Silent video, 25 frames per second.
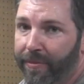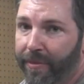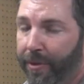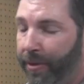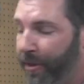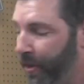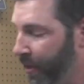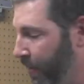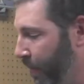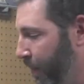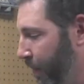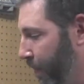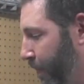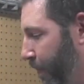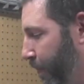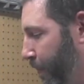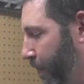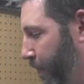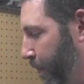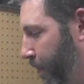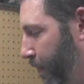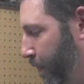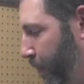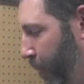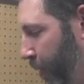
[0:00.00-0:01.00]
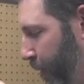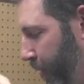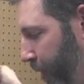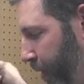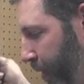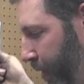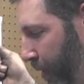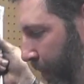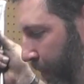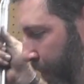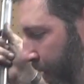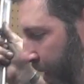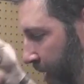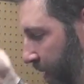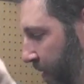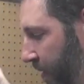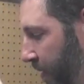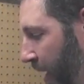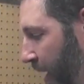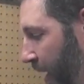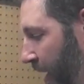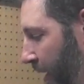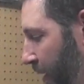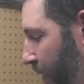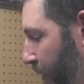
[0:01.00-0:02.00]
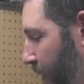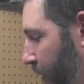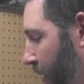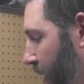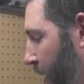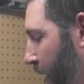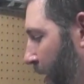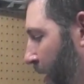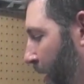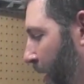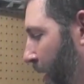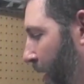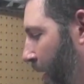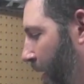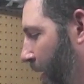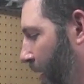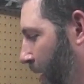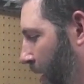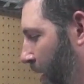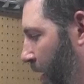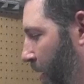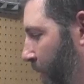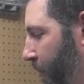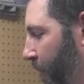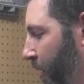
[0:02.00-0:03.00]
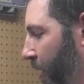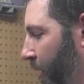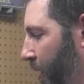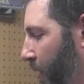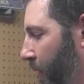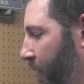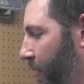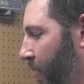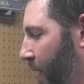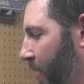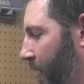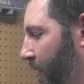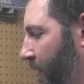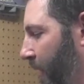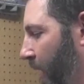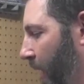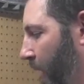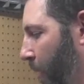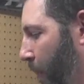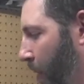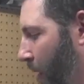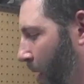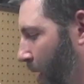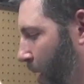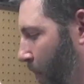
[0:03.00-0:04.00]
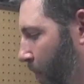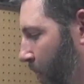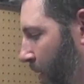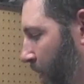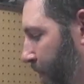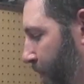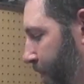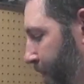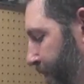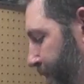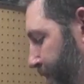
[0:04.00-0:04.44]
of you can push your beads down. You know, it's not a problem.